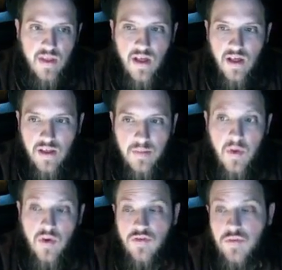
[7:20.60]

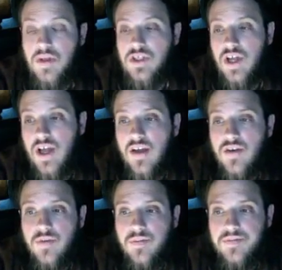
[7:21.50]
Mars is much
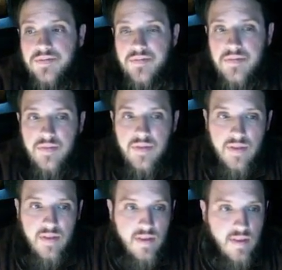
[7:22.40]
hotter.
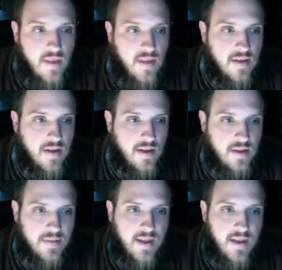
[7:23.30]
The